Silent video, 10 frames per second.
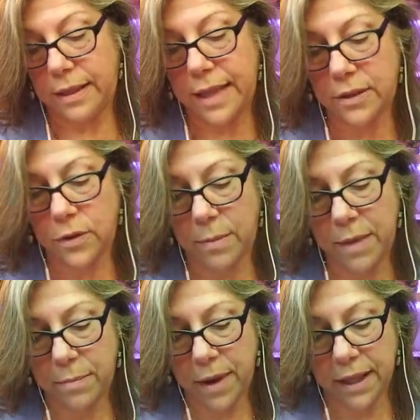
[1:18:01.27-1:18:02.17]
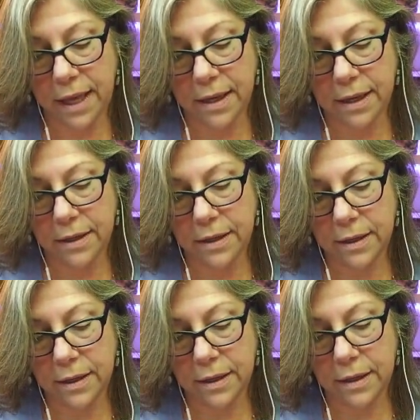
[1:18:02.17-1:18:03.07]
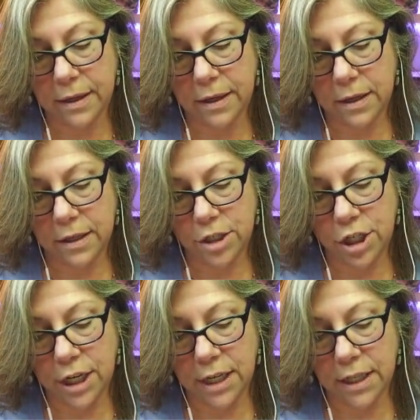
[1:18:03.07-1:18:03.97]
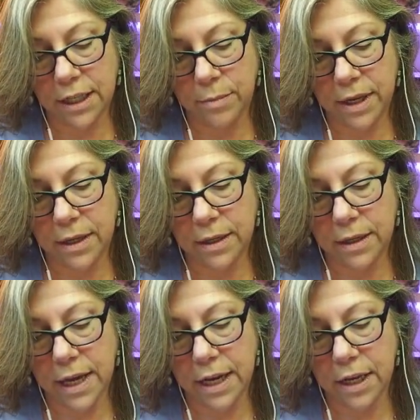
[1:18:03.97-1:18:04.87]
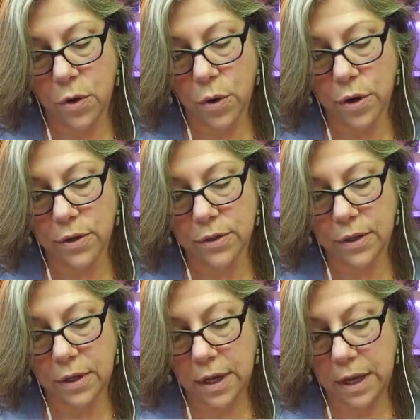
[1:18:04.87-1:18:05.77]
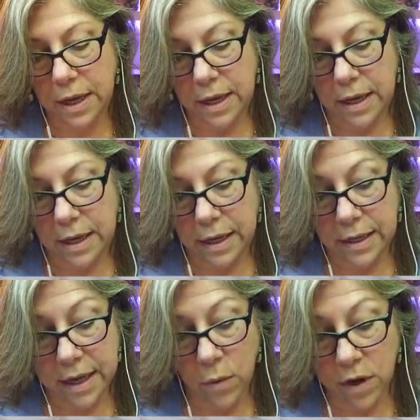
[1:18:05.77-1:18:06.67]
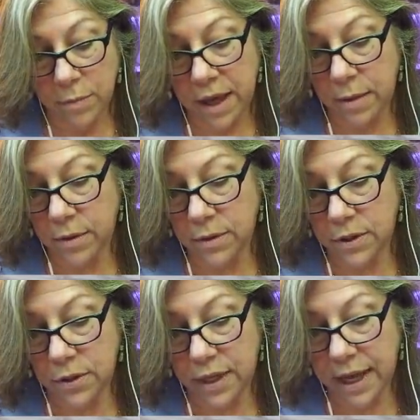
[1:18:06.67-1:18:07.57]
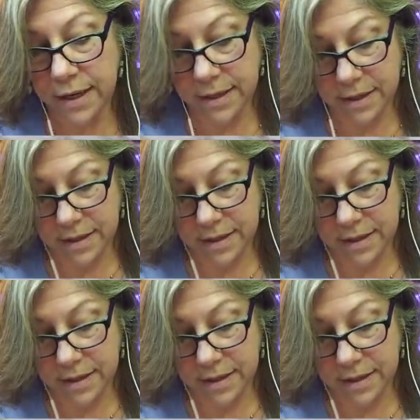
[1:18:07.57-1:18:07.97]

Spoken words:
That's what I meant by like cheating a little bit, cutting corners. Because I want to be able to get